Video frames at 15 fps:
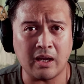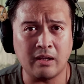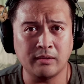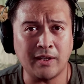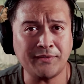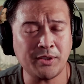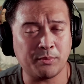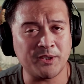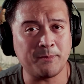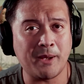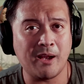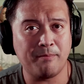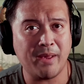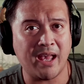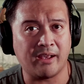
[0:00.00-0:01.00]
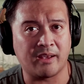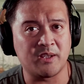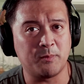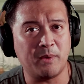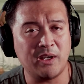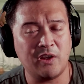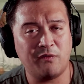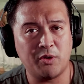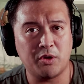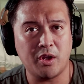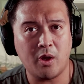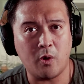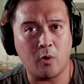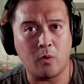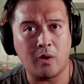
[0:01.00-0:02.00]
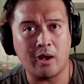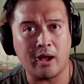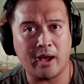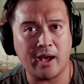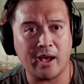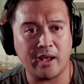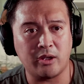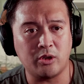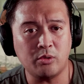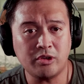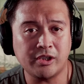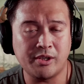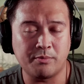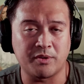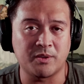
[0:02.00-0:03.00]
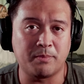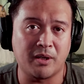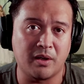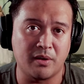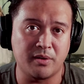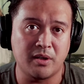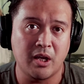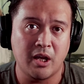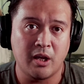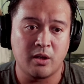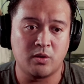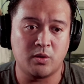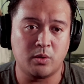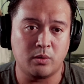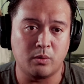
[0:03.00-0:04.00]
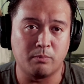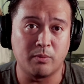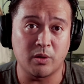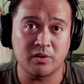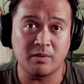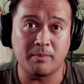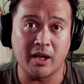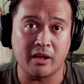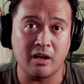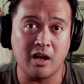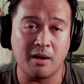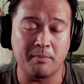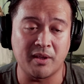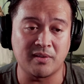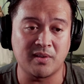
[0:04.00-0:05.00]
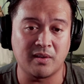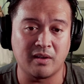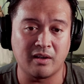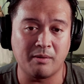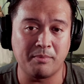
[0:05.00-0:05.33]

I'll love to respond back. As many of you know, I usually respond to most of my comments here.